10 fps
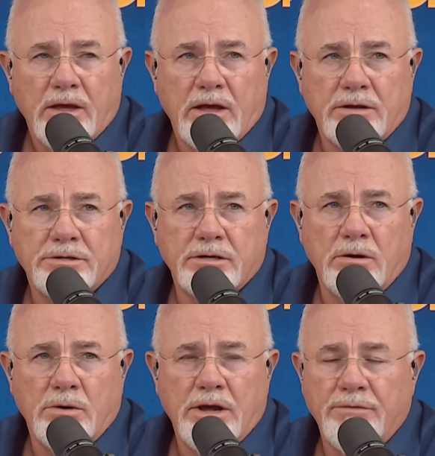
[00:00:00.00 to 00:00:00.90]
And
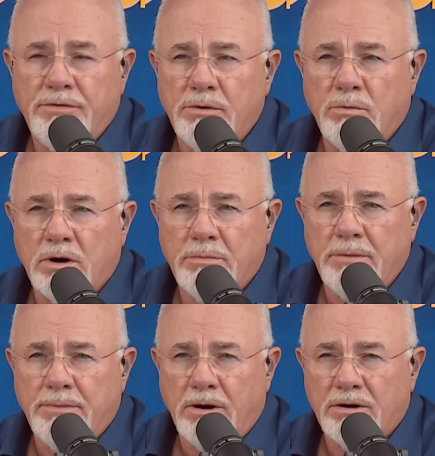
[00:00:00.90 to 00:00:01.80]
so if you want to
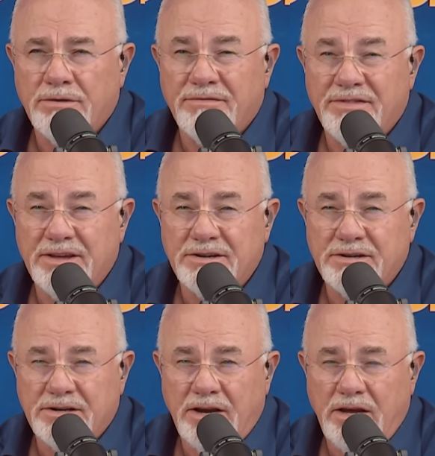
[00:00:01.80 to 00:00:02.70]
be part of
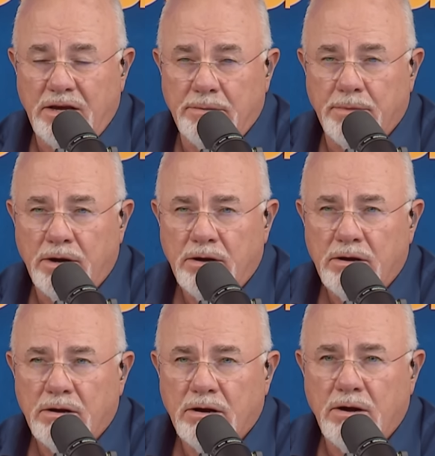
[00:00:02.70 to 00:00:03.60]
this team
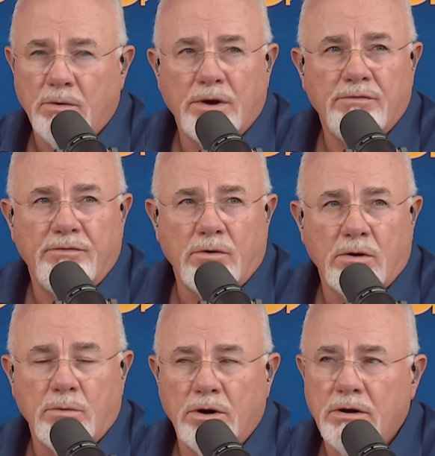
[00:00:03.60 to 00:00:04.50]
going
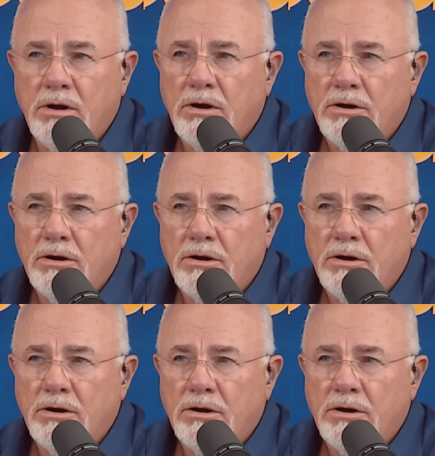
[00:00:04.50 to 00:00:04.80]
forward,